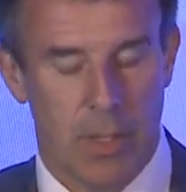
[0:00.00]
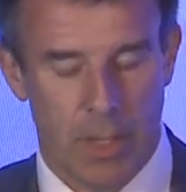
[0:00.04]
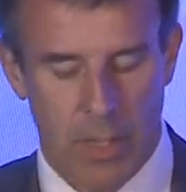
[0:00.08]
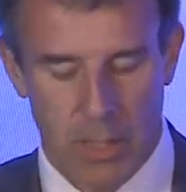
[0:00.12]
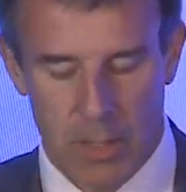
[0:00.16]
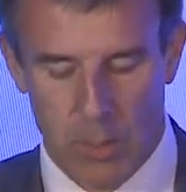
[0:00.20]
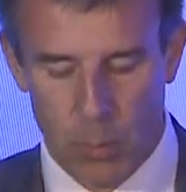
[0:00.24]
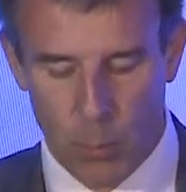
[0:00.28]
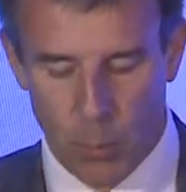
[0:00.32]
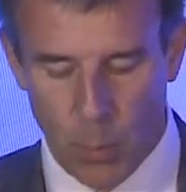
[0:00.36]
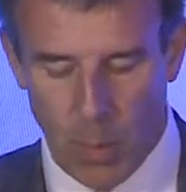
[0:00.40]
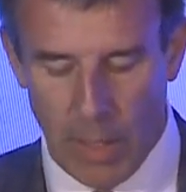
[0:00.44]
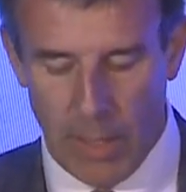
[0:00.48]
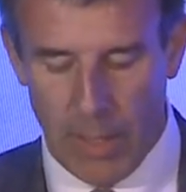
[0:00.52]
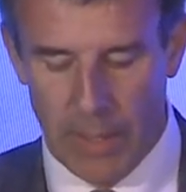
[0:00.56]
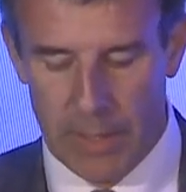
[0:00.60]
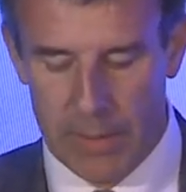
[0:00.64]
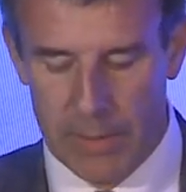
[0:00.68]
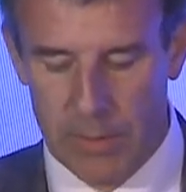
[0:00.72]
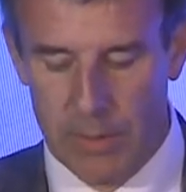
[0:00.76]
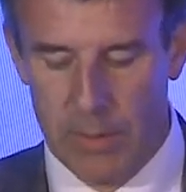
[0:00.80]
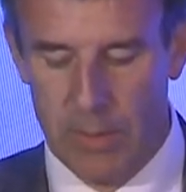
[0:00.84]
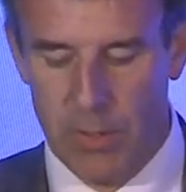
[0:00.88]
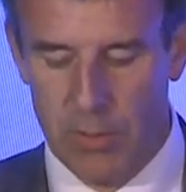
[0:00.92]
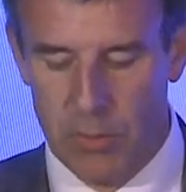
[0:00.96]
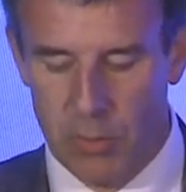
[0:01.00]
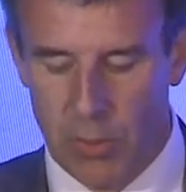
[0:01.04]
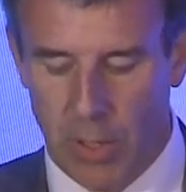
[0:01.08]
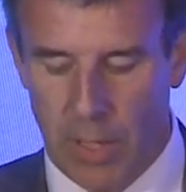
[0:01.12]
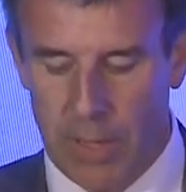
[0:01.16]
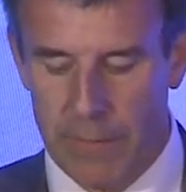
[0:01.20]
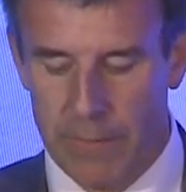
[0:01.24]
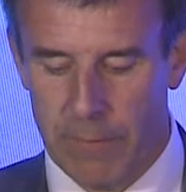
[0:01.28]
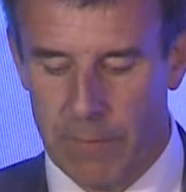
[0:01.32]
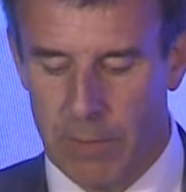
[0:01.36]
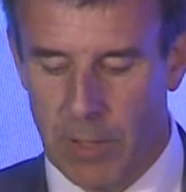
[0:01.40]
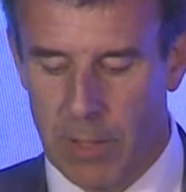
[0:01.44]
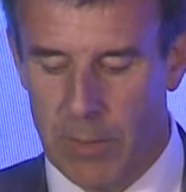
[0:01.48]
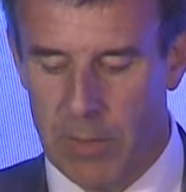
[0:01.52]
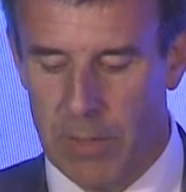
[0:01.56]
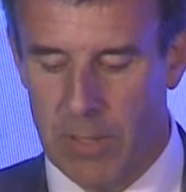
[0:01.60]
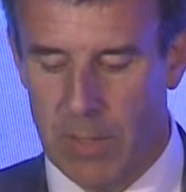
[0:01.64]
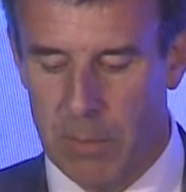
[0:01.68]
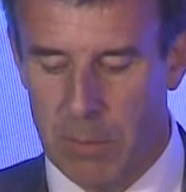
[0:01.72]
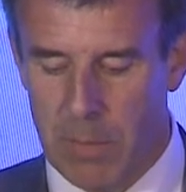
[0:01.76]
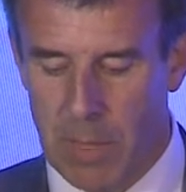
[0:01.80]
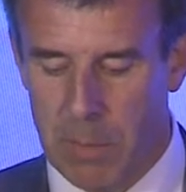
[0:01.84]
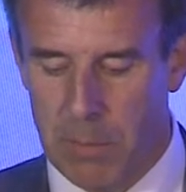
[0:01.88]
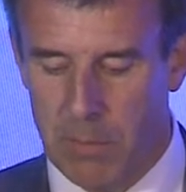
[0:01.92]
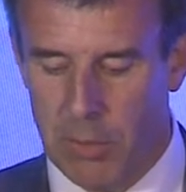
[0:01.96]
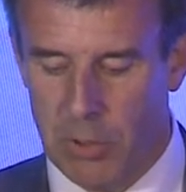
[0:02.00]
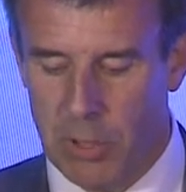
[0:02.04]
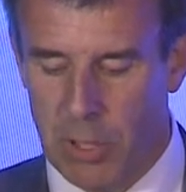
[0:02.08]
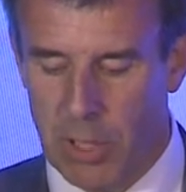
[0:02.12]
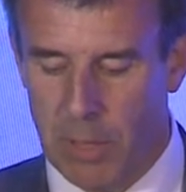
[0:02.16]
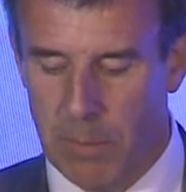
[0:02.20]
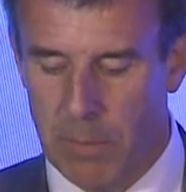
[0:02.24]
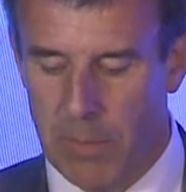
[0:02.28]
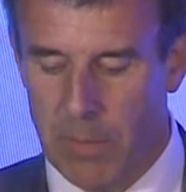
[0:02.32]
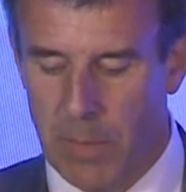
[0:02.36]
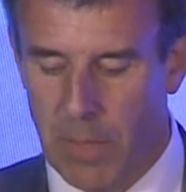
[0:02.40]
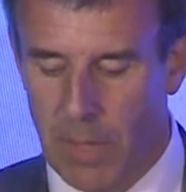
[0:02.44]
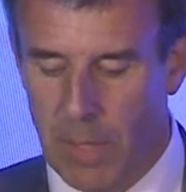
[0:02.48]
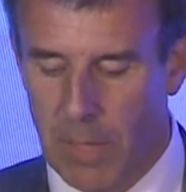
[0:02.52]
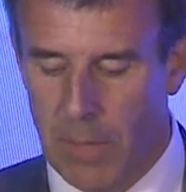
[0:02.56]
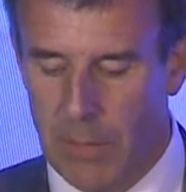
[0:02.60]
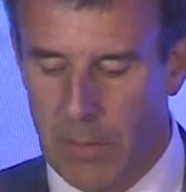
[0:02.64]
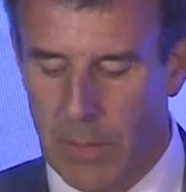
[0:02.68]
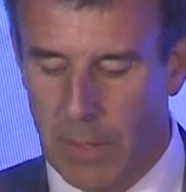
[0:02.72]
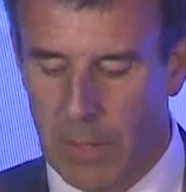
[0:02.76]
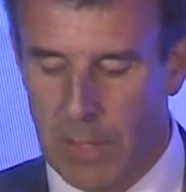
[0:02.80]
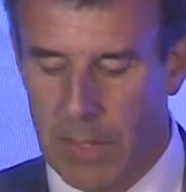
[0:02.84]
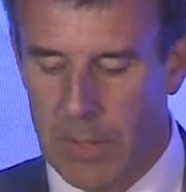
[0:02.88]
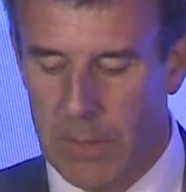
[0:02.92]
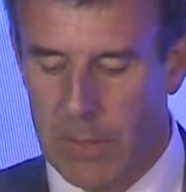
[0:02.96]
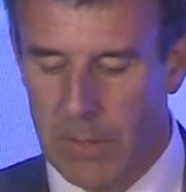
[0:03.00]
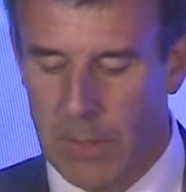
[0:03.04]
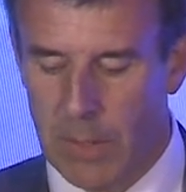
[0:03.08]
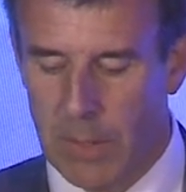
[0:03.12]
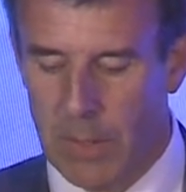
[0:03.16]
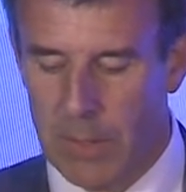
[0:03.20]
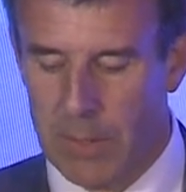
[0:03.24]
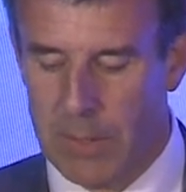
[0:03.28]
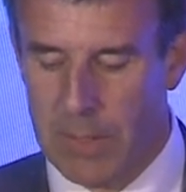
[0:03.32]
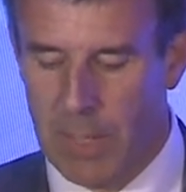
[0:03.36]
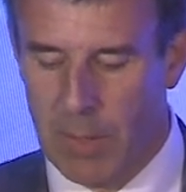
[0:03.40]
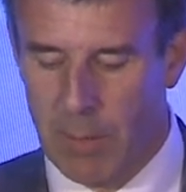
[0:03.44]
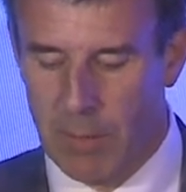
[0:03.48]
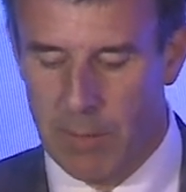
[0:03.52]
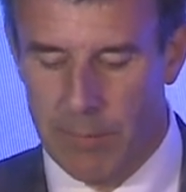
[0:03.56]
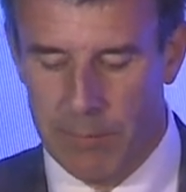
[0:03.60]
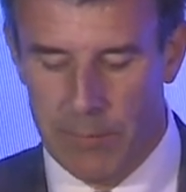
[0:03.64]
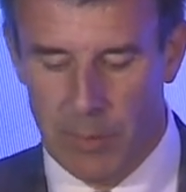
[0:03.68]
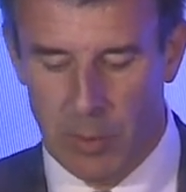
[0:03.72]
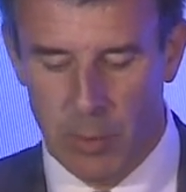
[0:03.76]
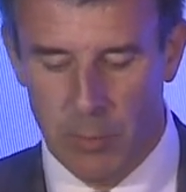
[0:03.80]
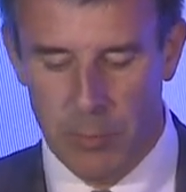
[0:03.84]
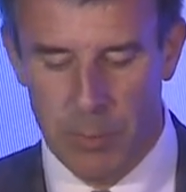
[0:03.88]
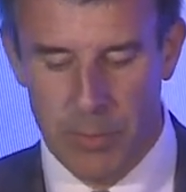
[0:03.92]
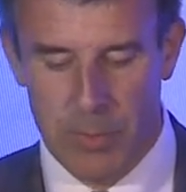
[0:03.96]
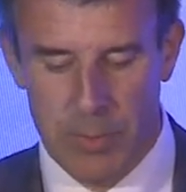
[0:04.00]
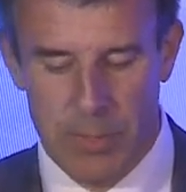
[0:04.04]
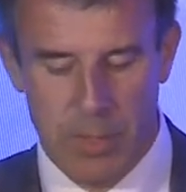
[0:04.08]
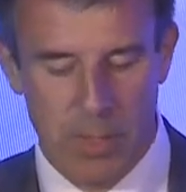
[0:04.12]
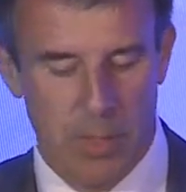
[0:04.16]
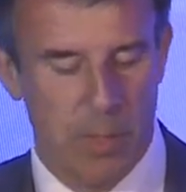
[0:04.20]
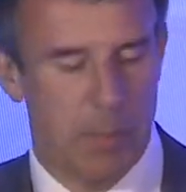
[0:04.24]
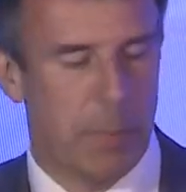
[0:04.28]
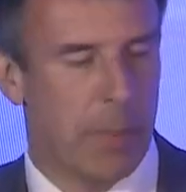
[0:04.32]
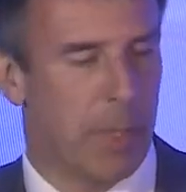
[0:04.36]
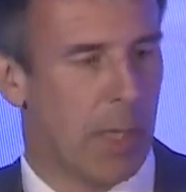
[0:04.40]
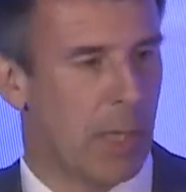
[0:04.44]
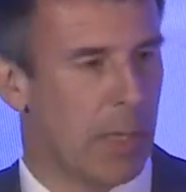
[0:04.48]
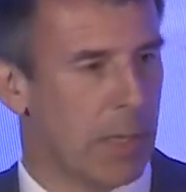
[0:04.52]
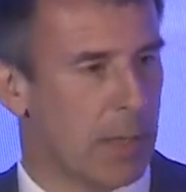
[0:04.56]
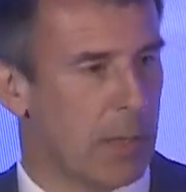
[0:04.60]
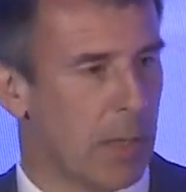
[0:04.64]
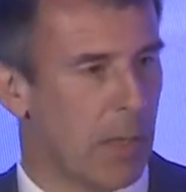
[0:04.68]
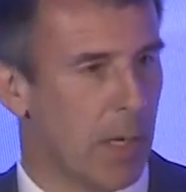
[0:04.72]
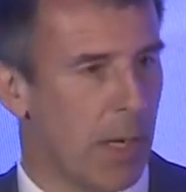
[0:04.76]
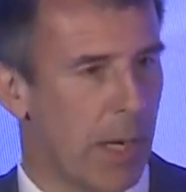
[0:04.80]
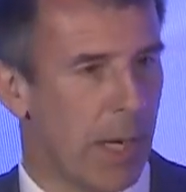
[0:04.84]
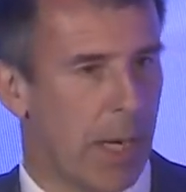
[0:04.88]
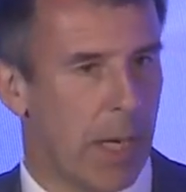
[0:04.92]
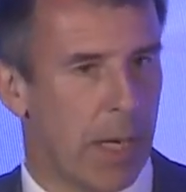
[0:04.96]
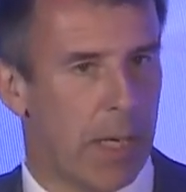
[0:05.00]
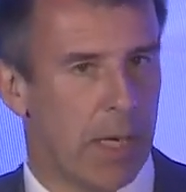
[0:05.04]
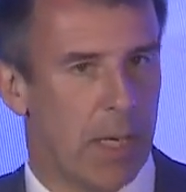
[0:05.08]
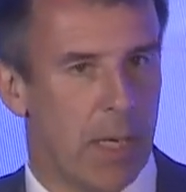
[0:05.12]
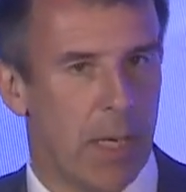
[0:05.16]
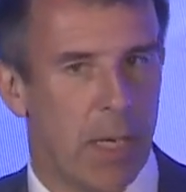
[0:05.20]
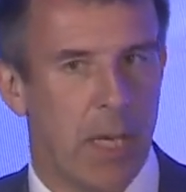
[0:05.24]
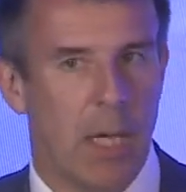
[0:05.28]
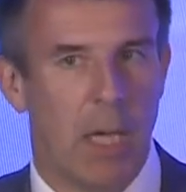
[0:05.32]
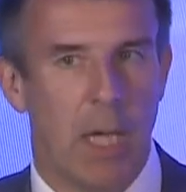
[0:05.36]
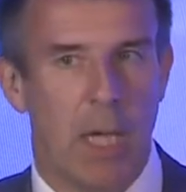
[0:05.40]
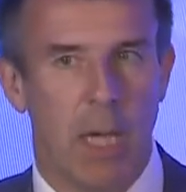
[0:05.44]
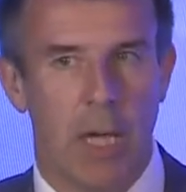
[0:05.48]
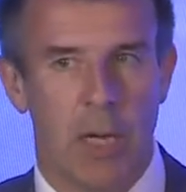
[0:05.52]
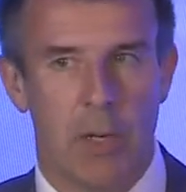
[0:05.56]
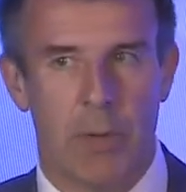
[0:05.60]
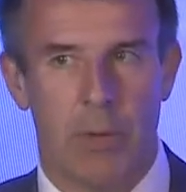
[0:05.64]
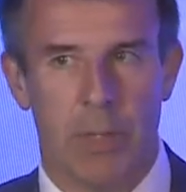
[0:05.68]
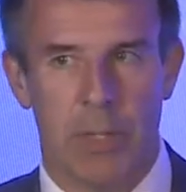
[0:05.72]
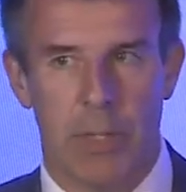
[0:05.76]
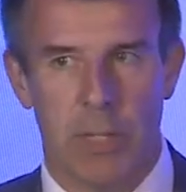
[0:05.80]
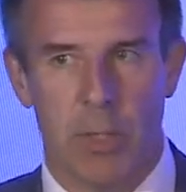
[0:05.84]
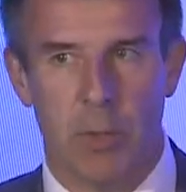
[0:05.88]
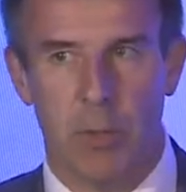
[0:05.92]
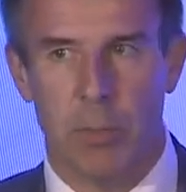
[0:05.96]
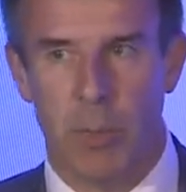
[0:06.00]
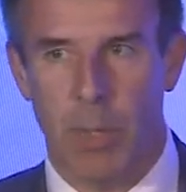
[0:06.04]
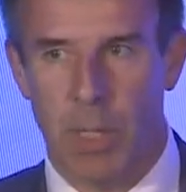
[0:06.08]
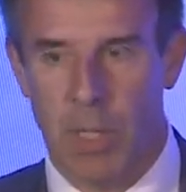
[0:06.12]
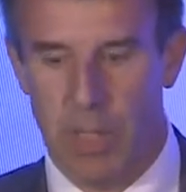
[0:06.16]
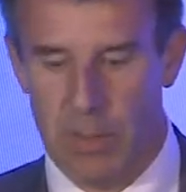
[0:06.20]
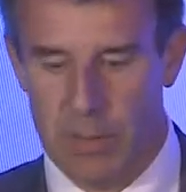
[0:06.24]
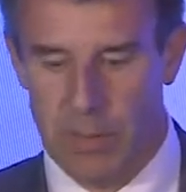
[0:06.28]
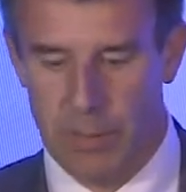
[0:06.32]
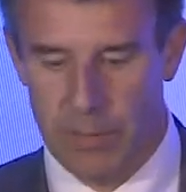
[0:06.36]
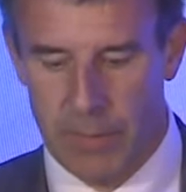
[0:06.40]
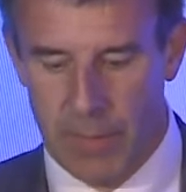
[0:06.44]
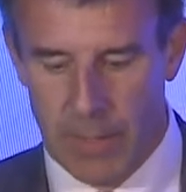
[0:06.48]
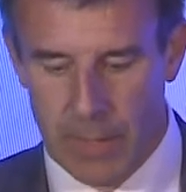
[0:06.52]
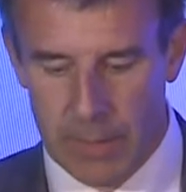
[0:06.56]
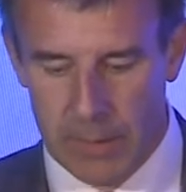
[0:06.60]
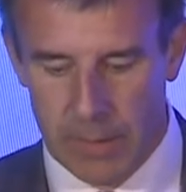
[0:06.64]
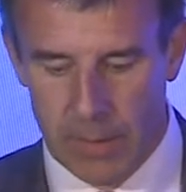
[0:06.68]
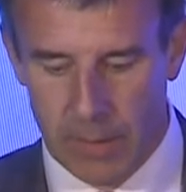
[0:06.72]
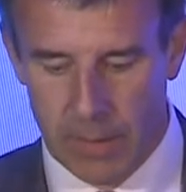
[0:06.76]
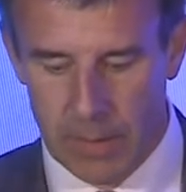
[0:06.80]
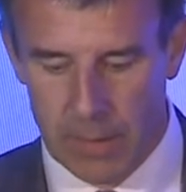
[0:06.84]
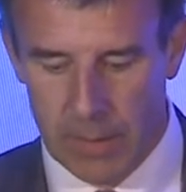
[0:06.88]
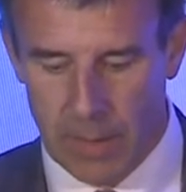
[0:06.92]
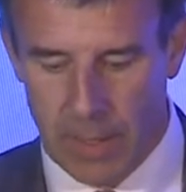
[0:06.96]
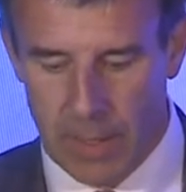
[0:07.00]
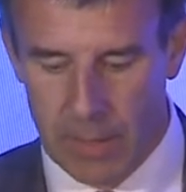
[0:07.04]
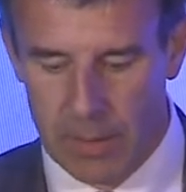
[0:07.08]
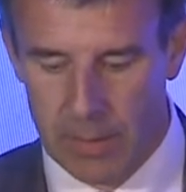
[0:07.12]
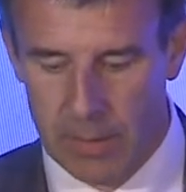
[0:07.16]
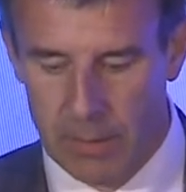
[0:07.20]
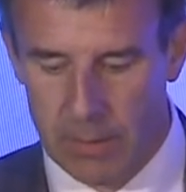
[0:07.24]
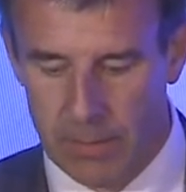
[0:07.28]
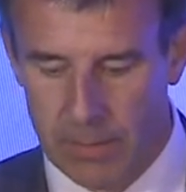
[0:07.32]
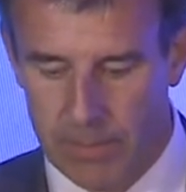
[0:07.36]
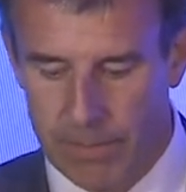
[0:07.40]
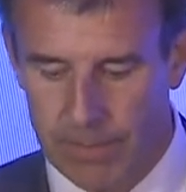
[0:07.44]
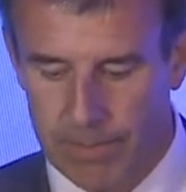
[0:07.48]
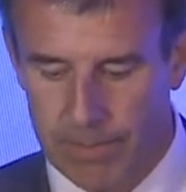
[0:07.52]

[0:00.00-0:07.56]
as well as to drive growth in a membership that considers their involvement in the BSIA a critical part of their success.